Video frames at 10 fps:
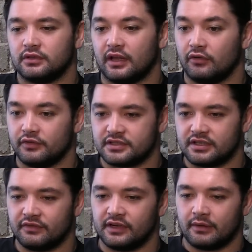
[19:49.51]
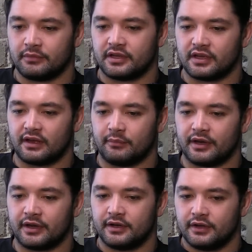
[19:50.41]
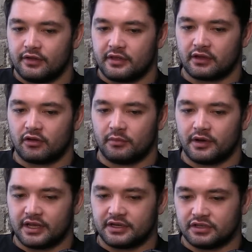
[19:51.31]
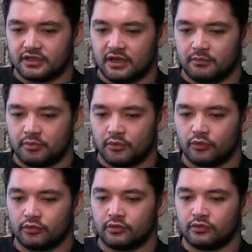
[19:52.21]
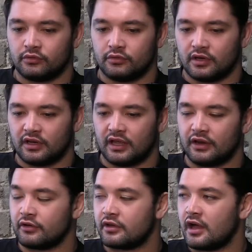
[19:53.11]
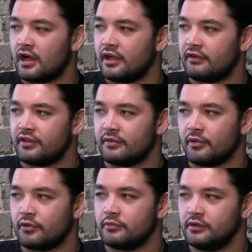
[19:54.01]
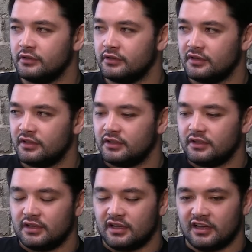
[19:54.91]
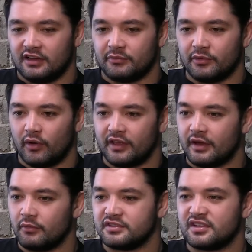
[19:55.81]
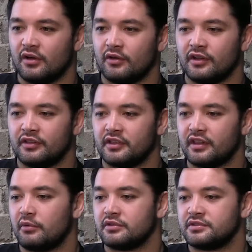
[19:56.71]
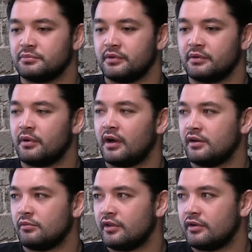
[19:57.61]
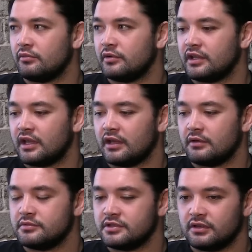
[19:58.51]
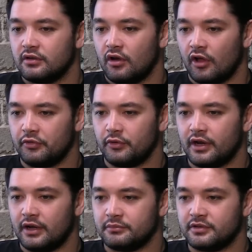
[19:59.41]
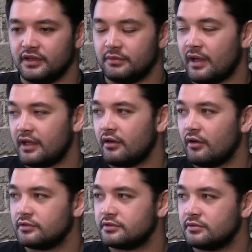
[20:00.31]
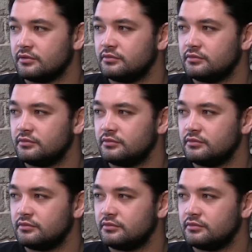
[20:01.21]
And obviously William kick out. But that combination that Burton and Addo Carr have at the moment, the way that was going, I think that was a big part of why they were winning games. I thought Tavita Pangai was good.